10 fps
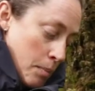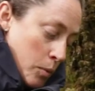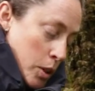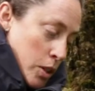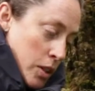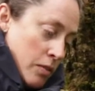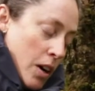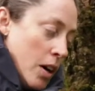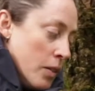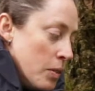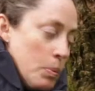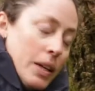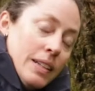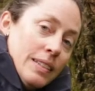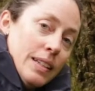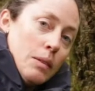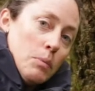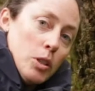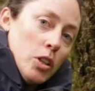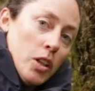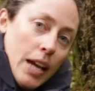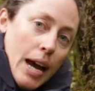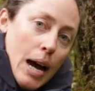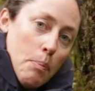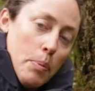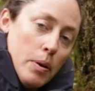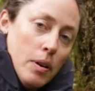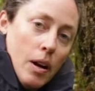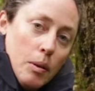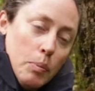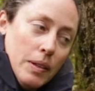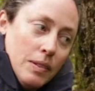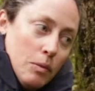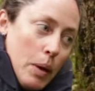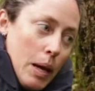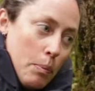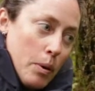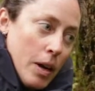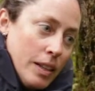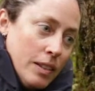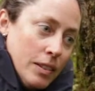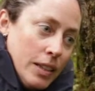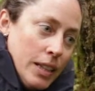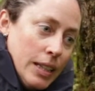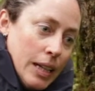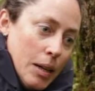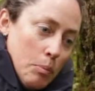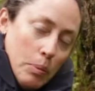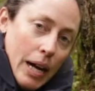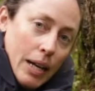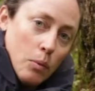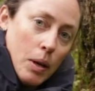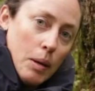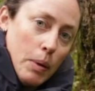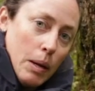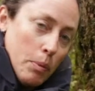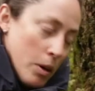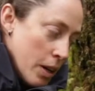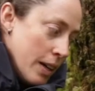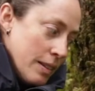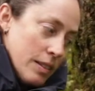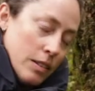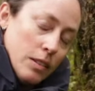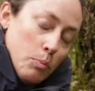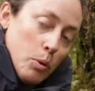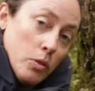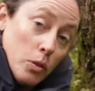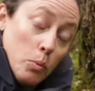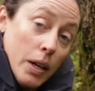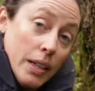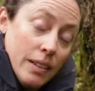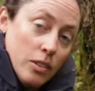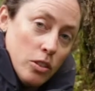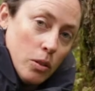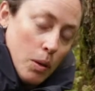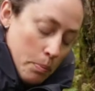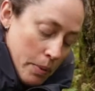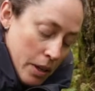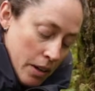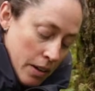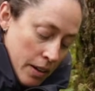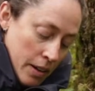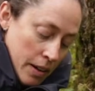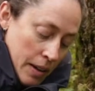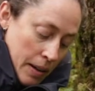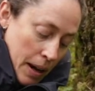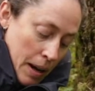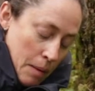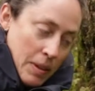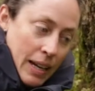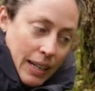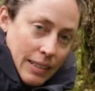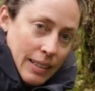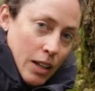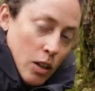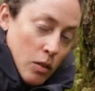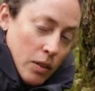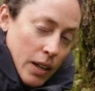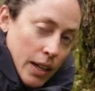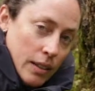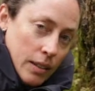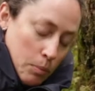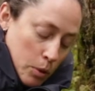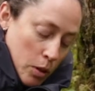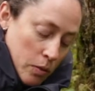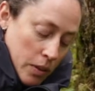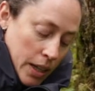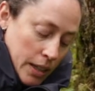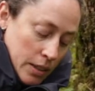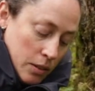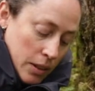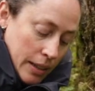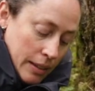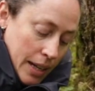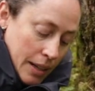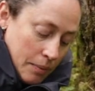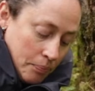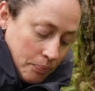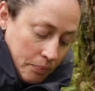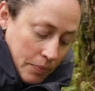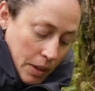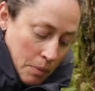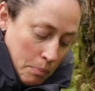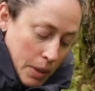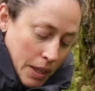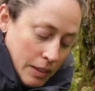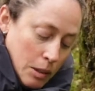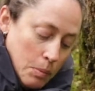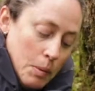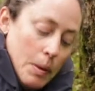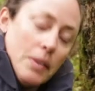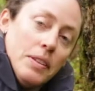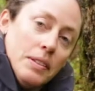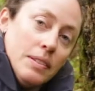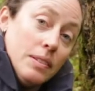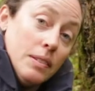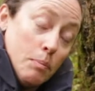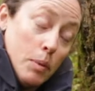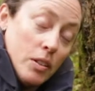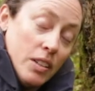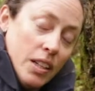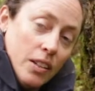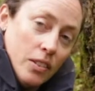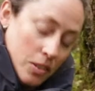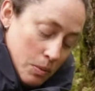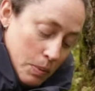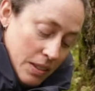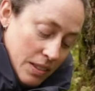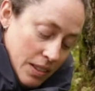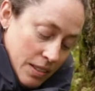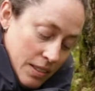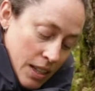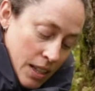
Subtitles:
which involves placing a mature cap on a piece of paper, ideally black and white paper. In case the spores are white, they'll show up better. And that can take overnight, up to overnight to get that. But a little bit about this particular species.